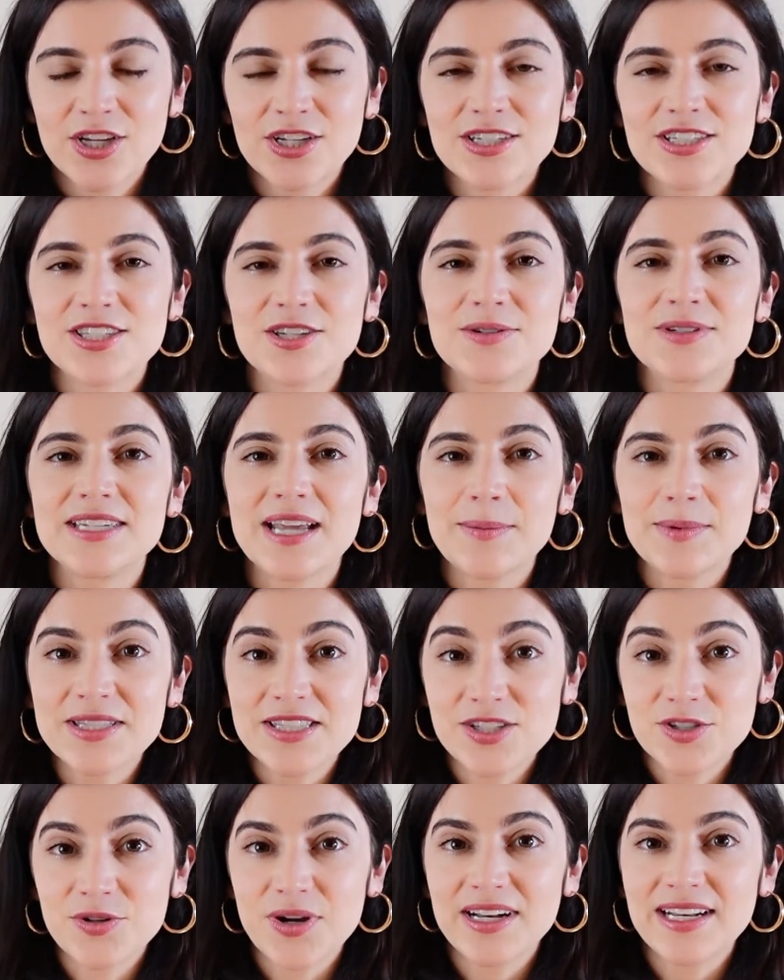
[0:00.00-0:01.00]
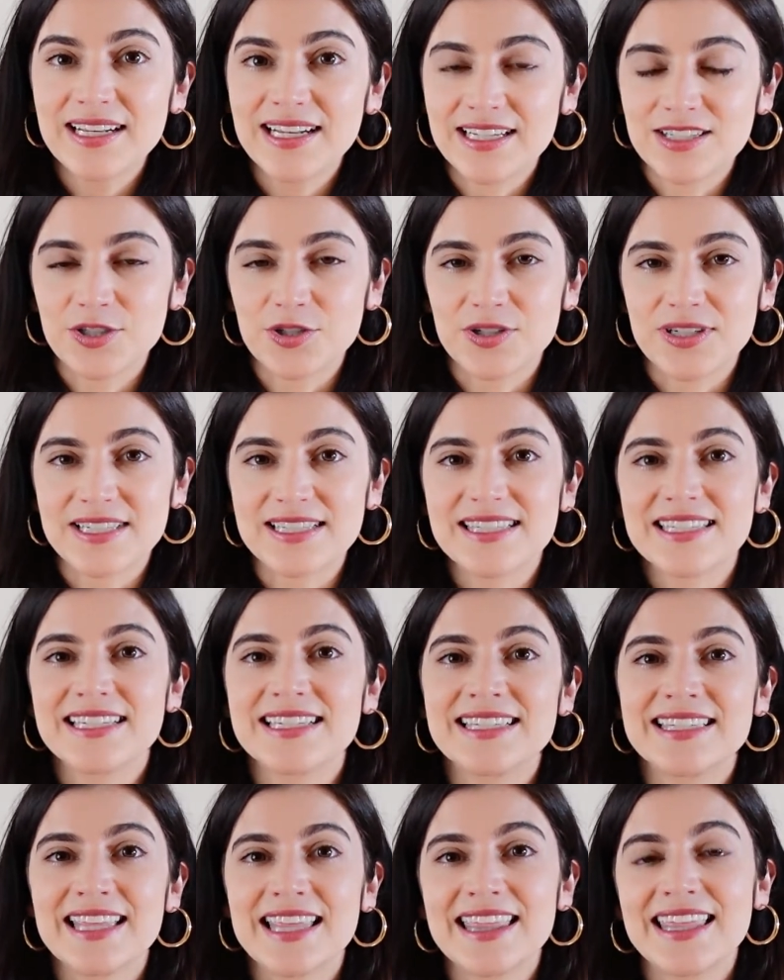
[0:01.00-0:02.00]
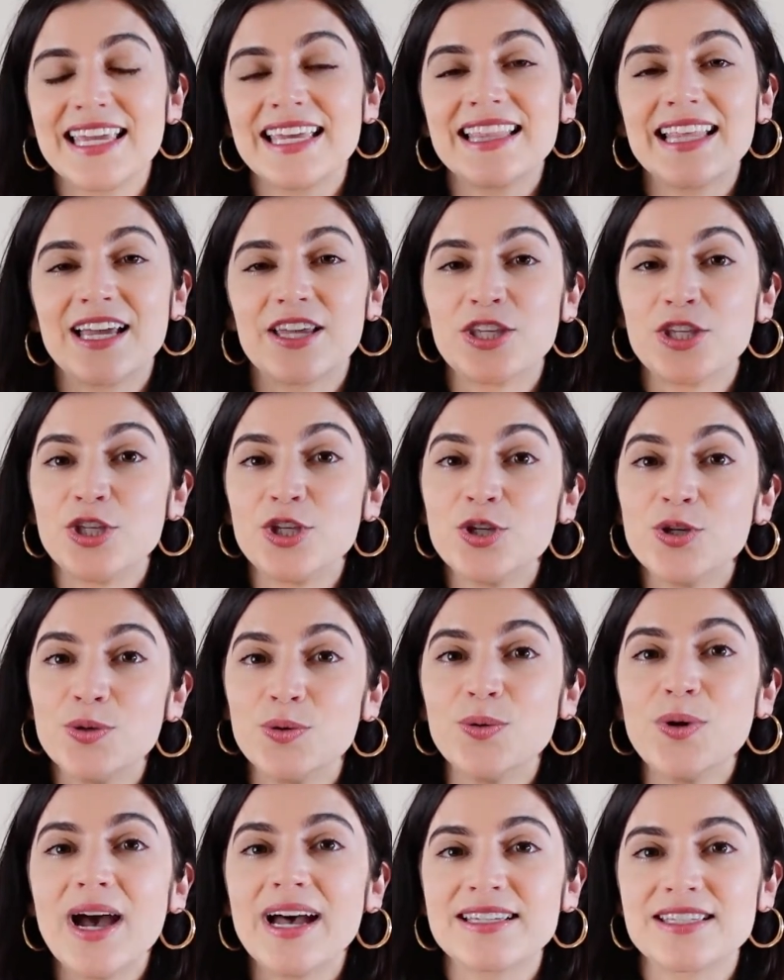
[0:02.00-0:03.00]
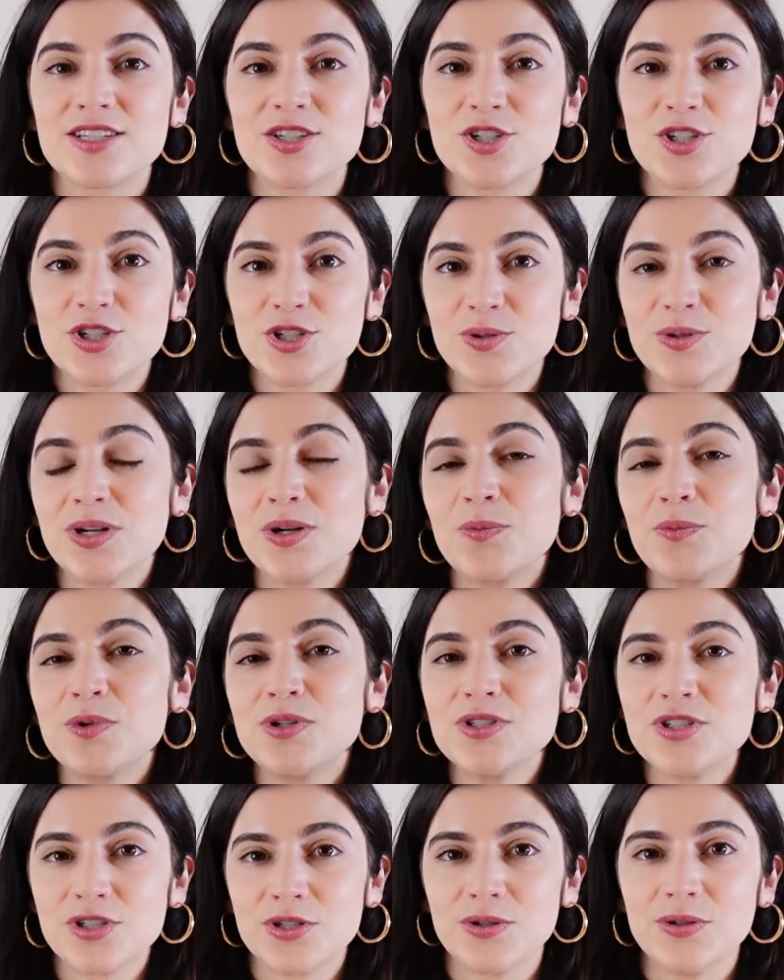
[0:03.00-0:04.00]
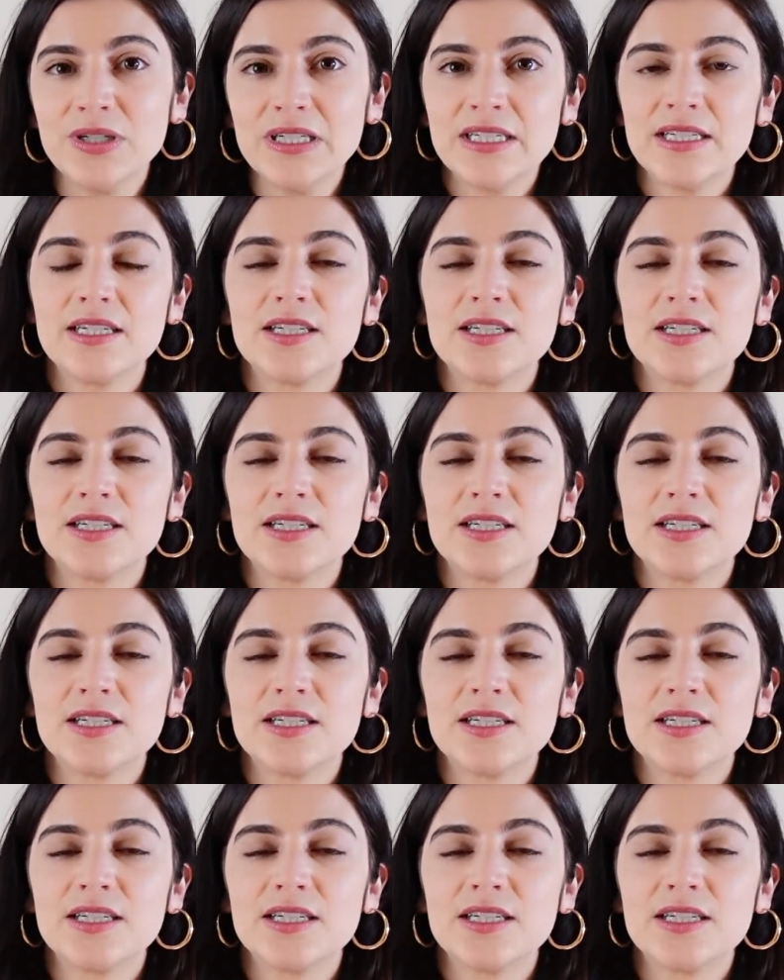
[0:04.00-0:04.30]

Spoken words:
So demonstrated interest is the thing that you as a student will do